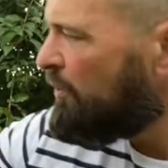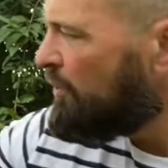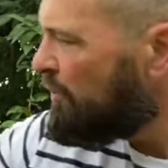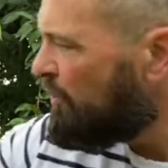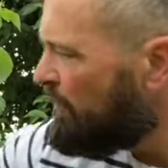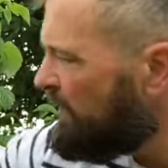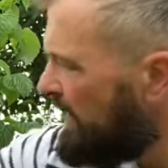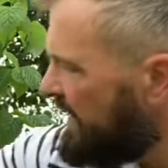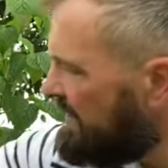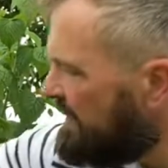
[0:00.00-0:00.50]
what
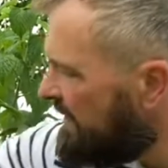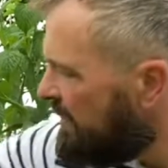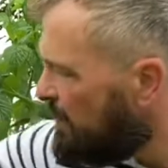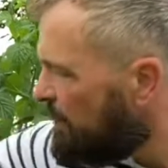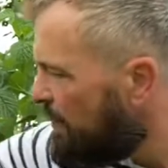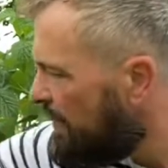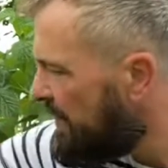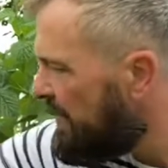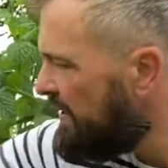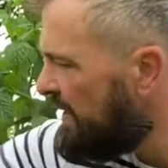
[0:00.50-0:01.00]
you'll end
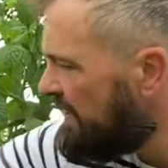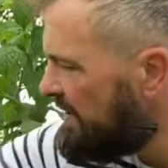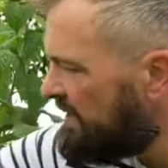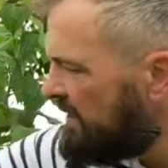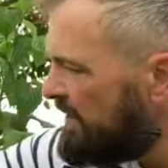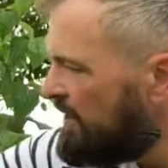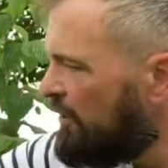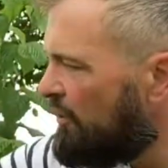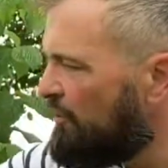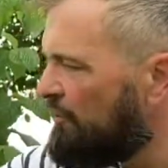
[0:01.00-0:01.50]
up with is
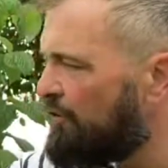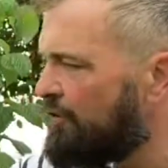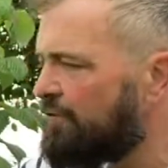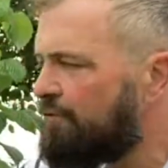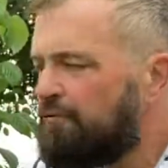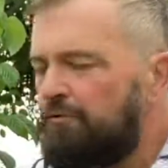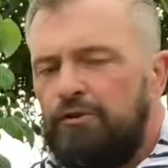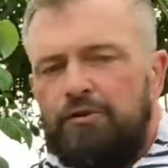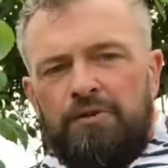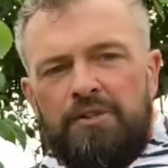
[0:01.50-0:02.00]
lots of
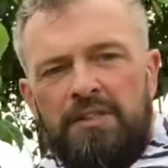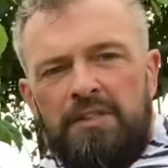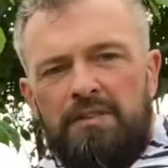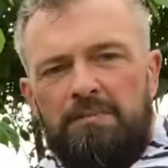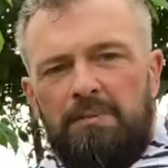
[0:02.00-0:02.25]
fruiting